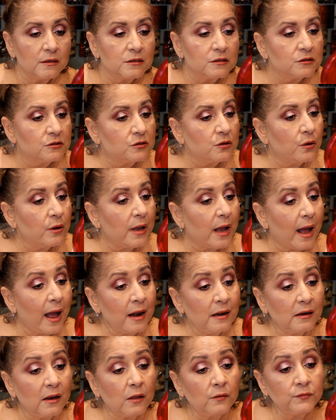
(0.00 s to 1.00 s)
So
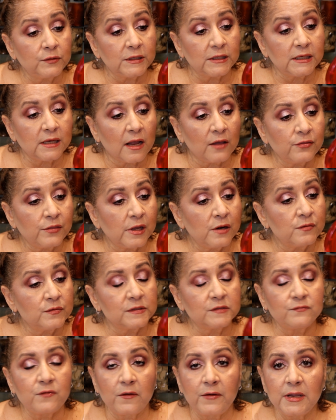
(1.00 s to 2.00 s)
I loved it. I thought it
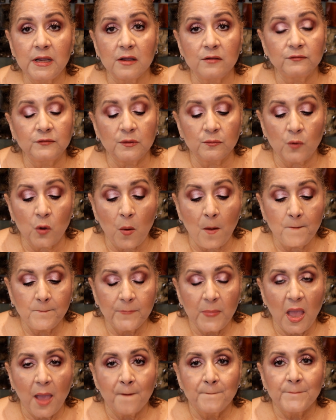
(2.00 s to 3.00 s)
was very comfortable.